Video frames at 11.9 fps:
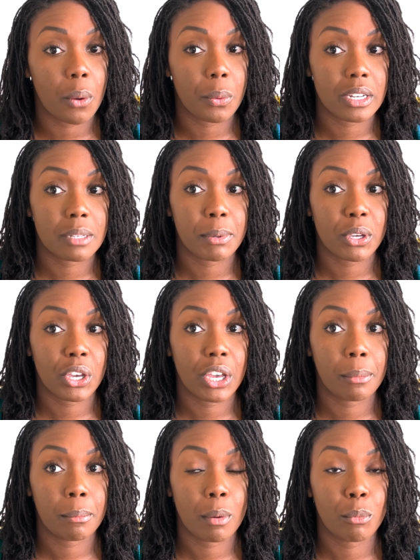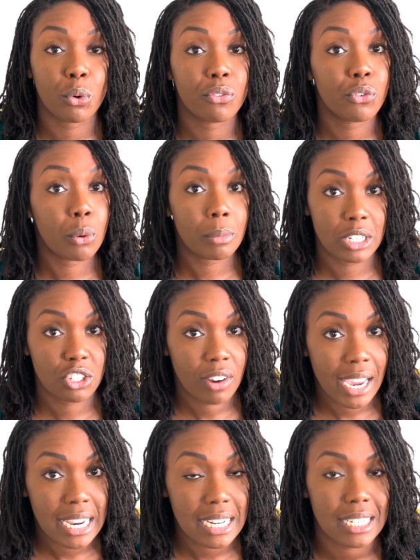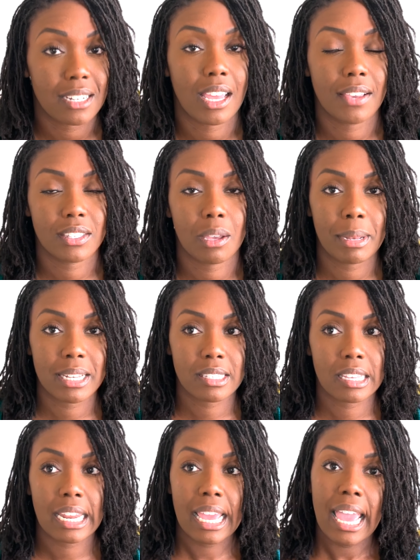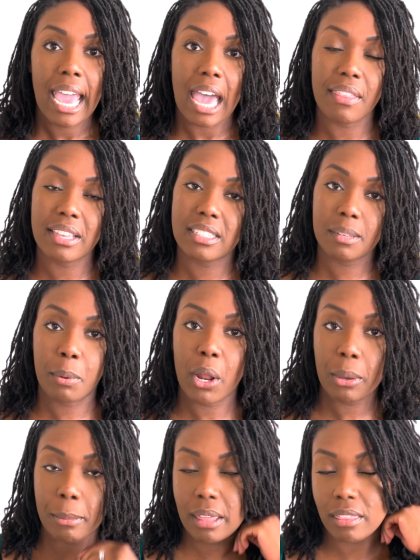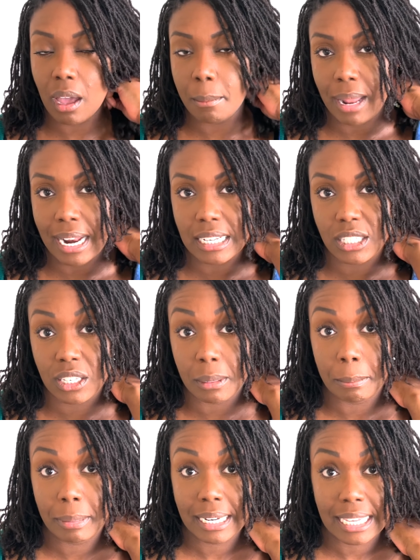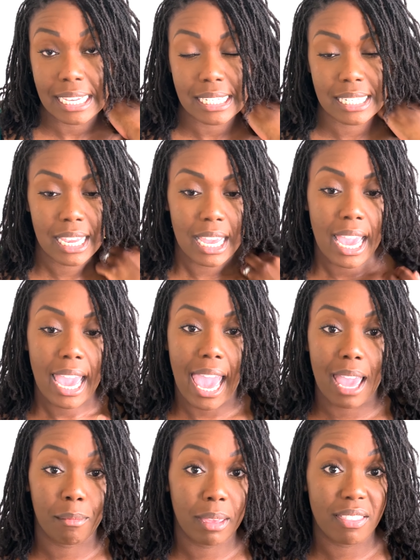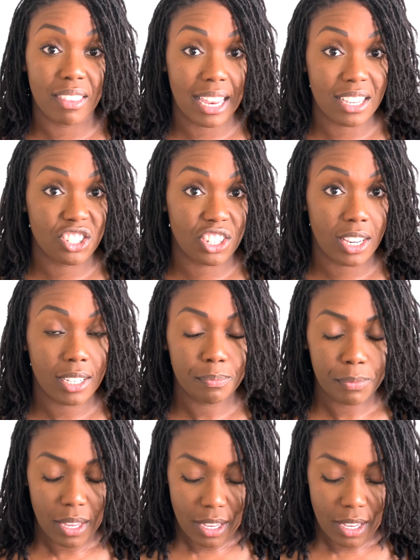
I wanted to become more formally trained in lifestyle medicine and there's diploma that I'm planning to complete um, in the next year.